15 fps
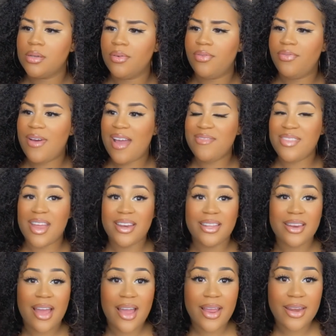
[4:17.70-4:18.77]
five
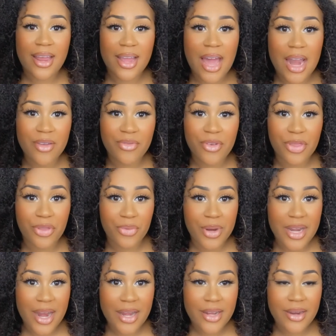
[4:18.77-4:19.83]
ninety-nine. I got it for three
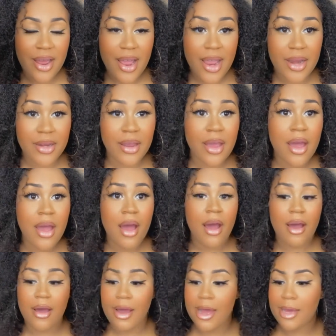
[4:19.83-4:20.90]
ninety-nine.
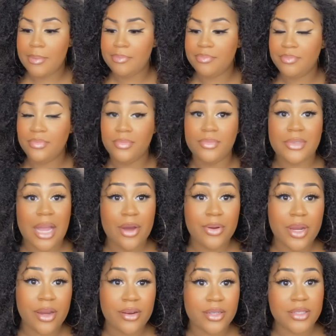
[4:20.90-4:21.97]
Um, down
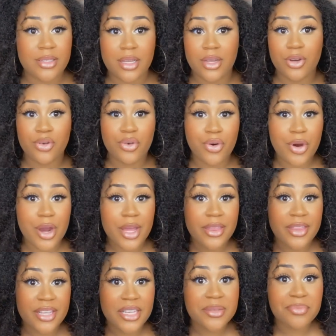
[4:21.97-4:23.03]
here in Saint Croix,
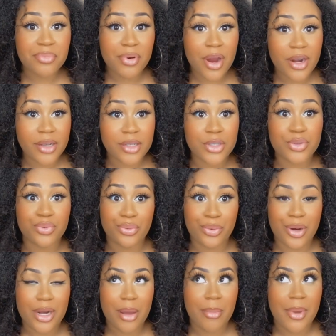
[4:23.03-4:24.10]
these products
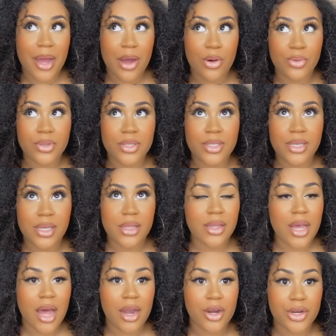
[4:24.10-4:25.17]
run about ten
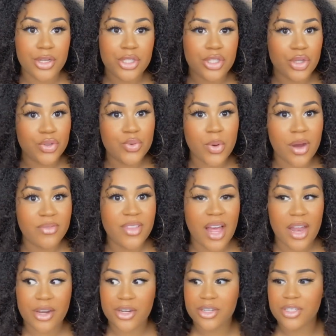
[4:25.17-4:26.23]
dollars to twelve
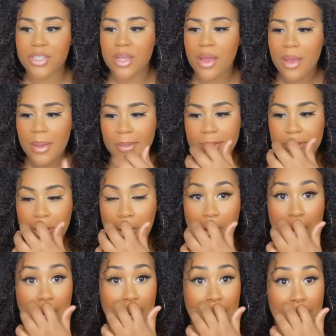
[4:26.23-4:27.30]
dollars. So